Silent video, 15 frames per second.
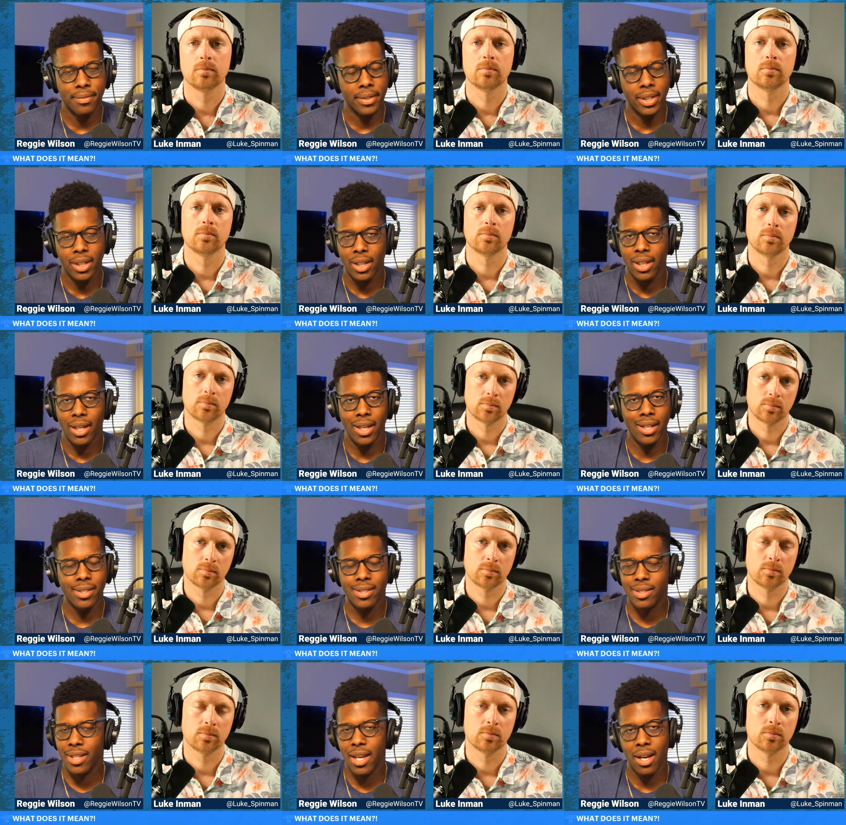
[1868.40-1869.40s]
Speaker 1: it's
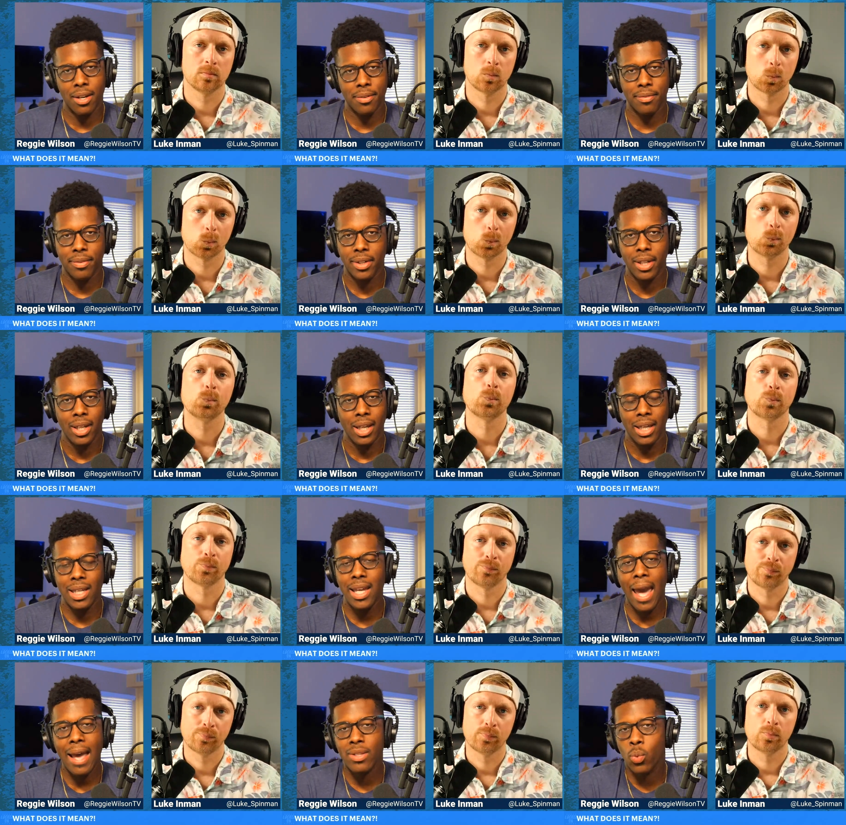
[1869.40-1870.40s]
Steph. He has
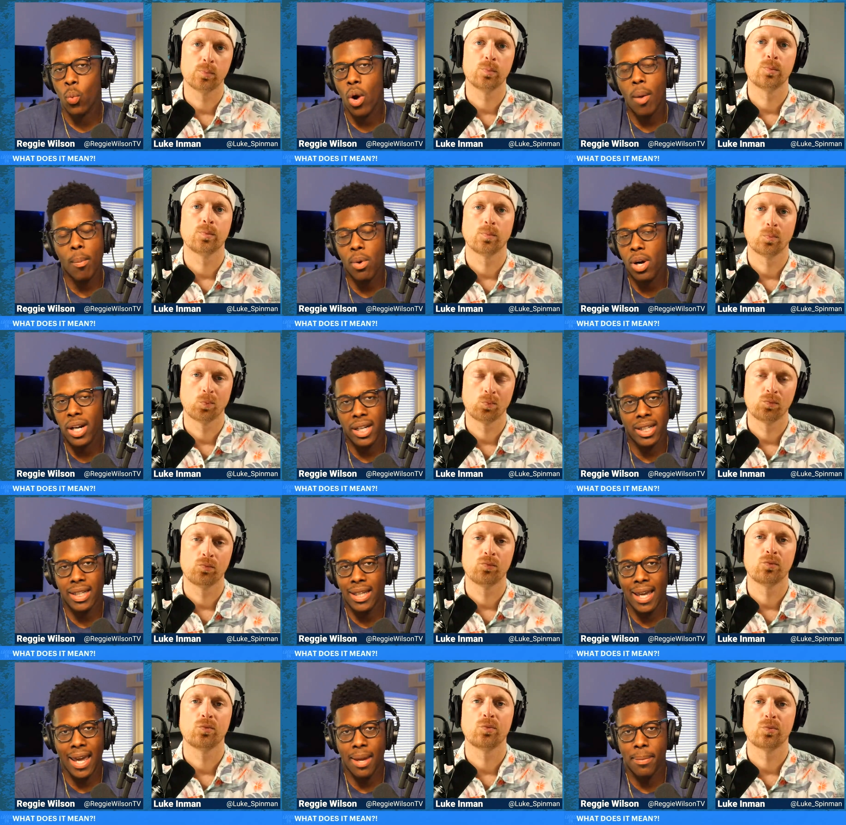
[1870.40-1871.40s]
one more good game
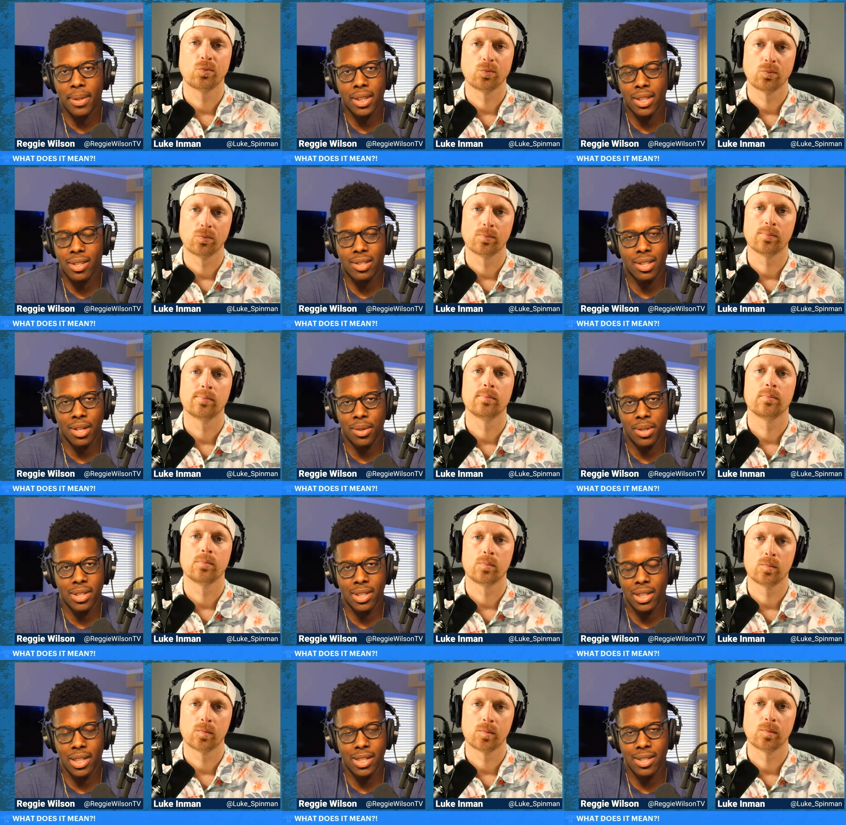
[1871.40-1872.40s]
in this series, and it's
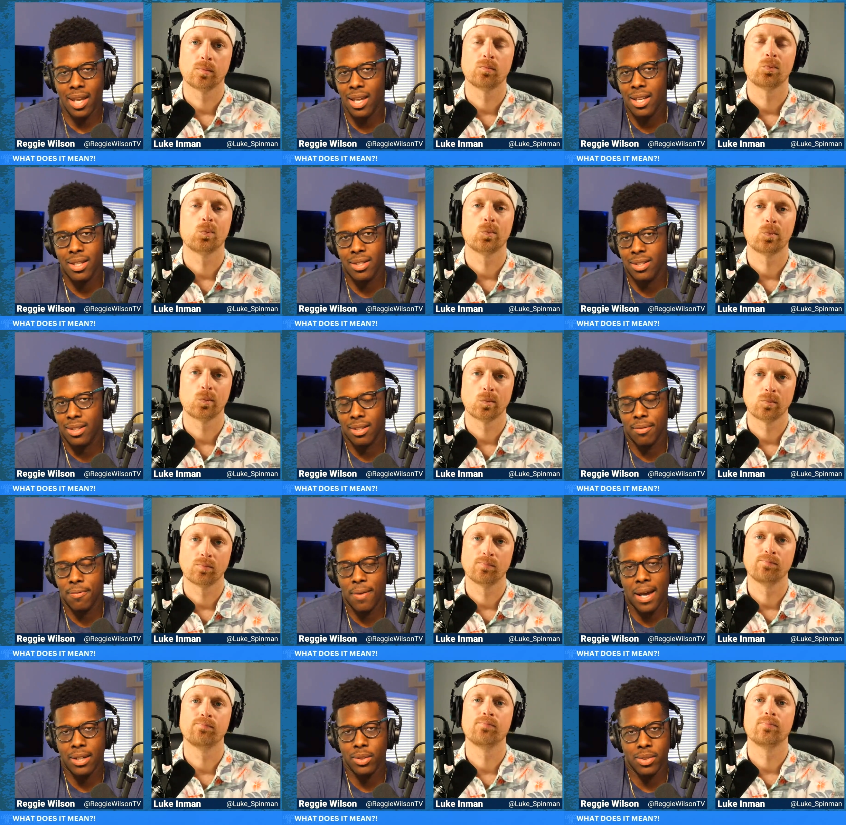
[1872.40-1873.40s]
his Finals
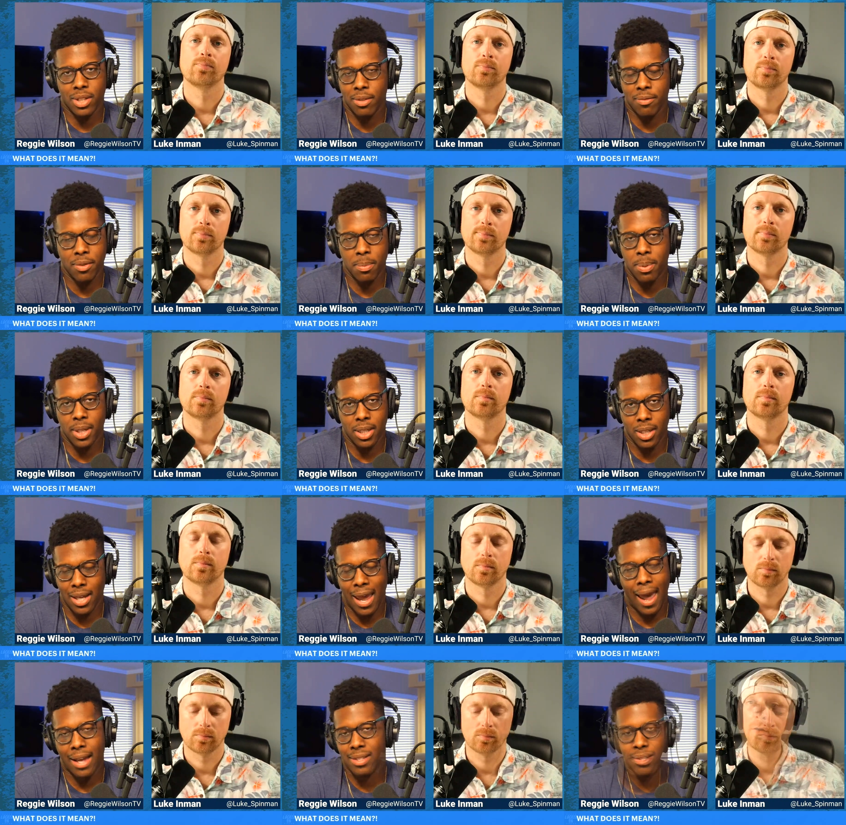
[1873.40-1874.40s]
MVP. It has to
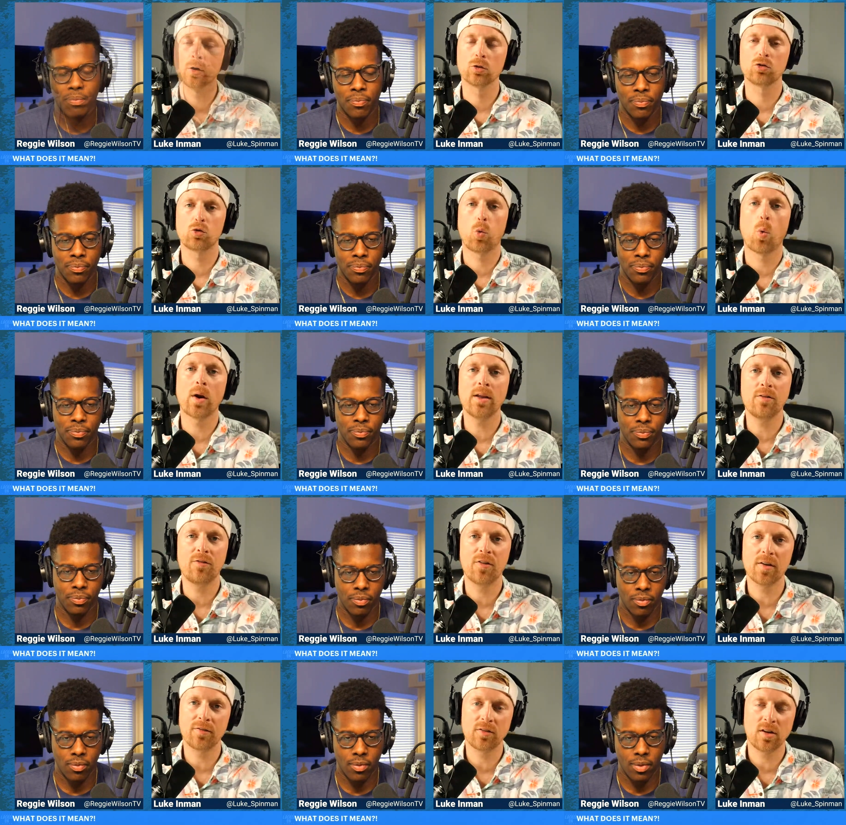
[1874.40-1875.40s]
be.
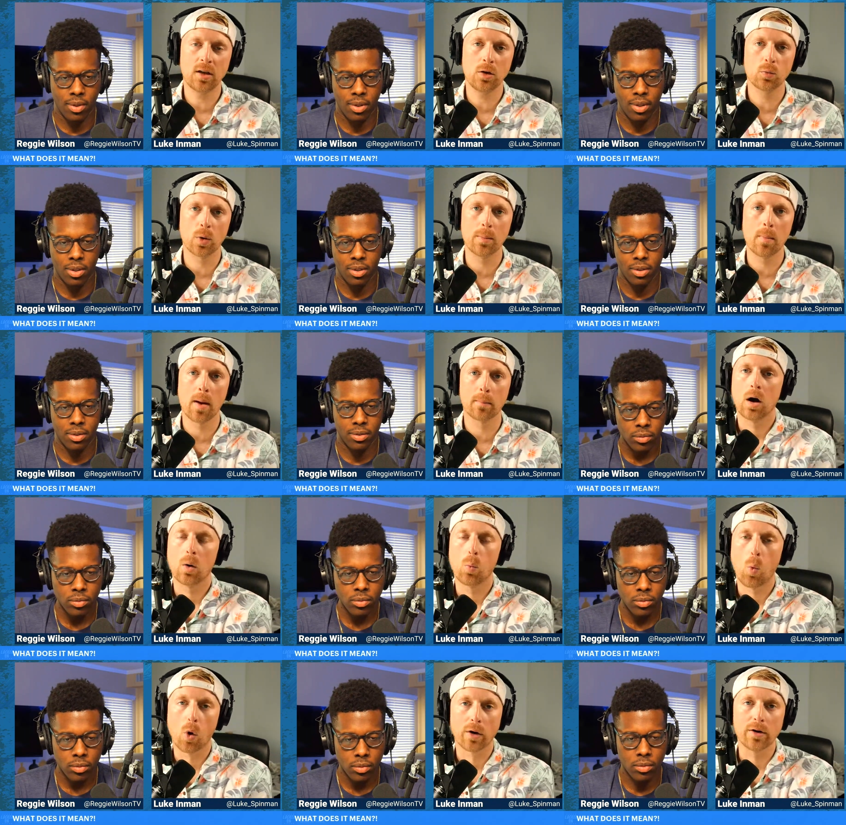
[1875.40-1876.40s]
Speaker 2: 2015. Remember,
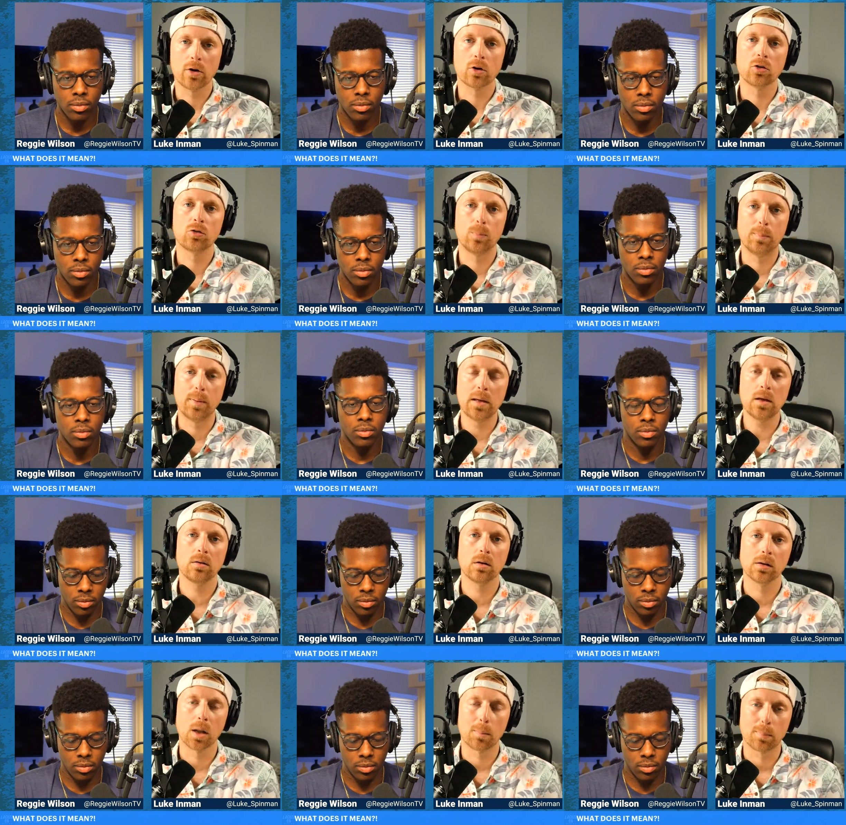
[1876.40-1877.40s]
Warriors beat
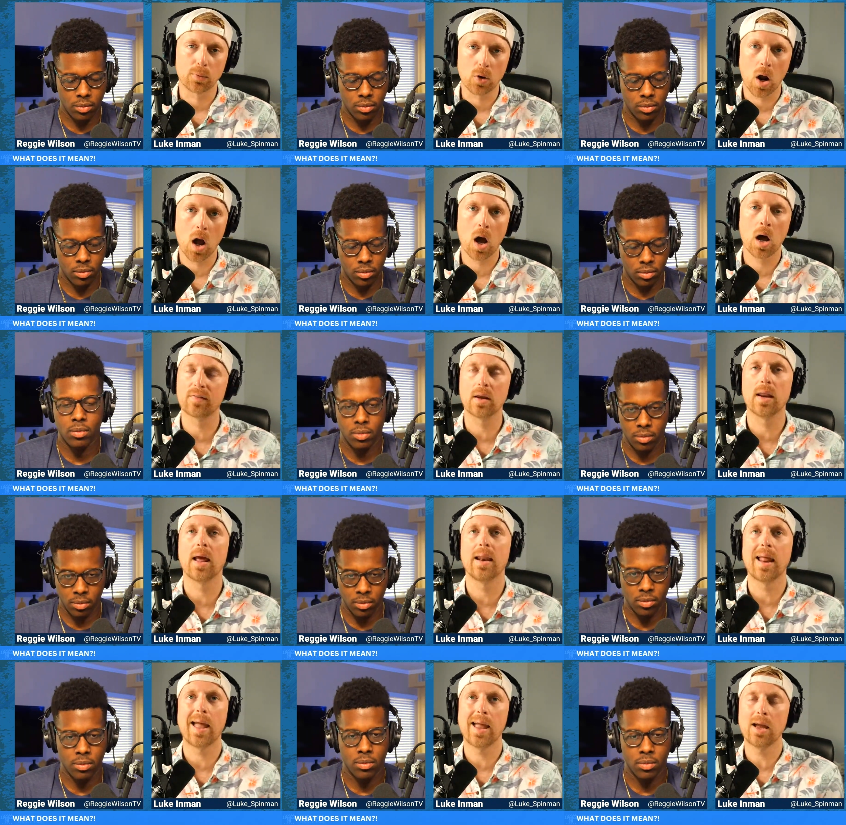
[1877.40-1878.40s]
LeBron, and
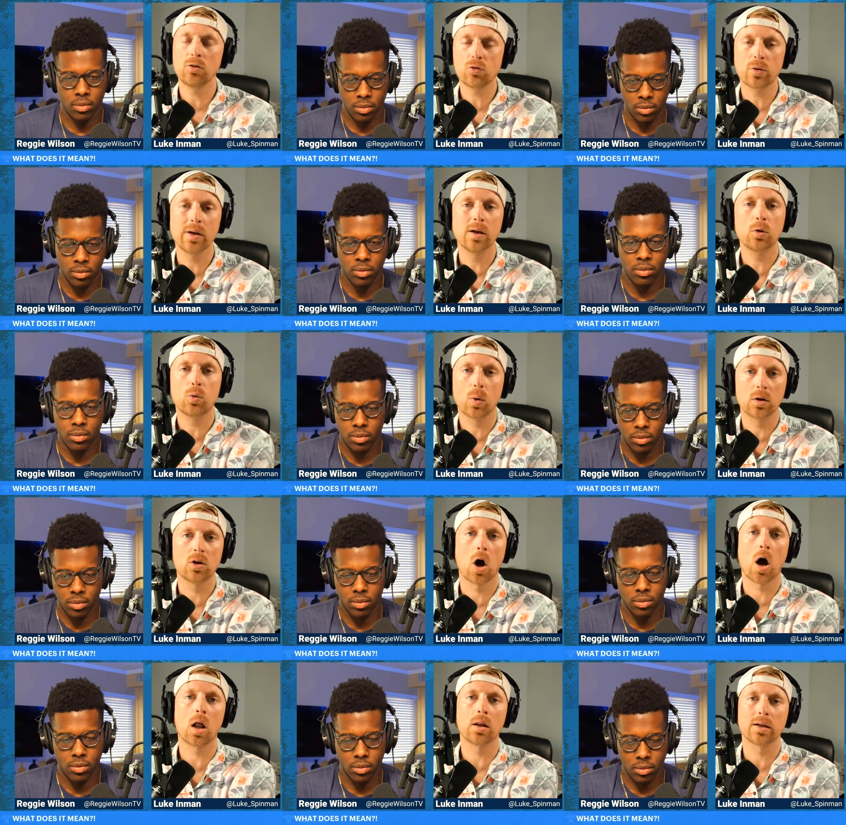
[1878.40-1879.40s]
Andrew
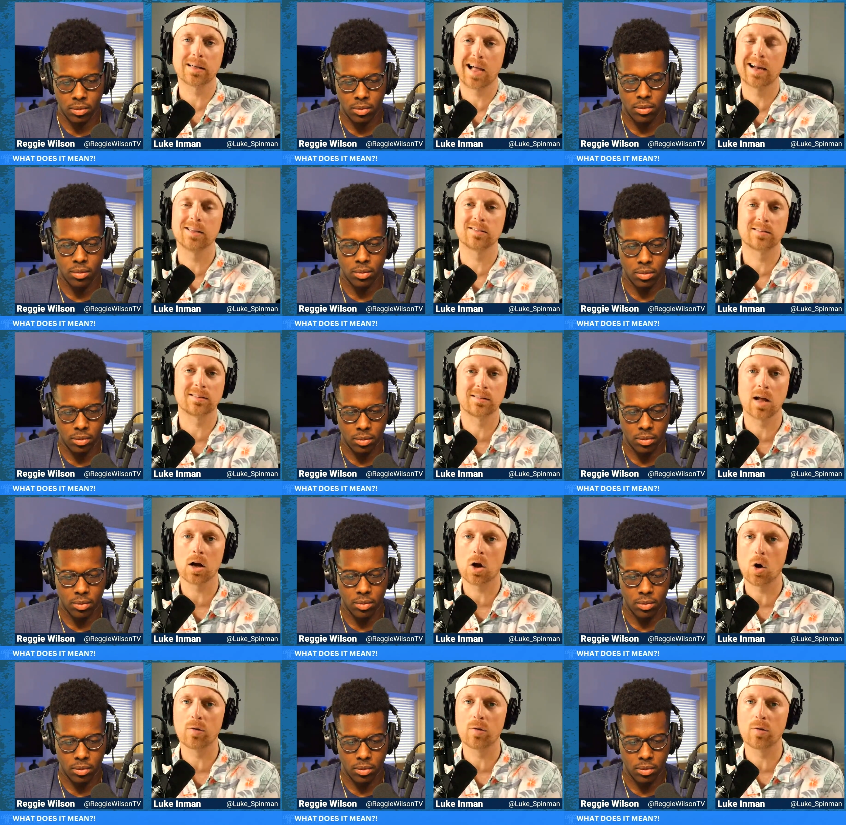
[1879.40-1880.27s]
Iguodala kind of snuck over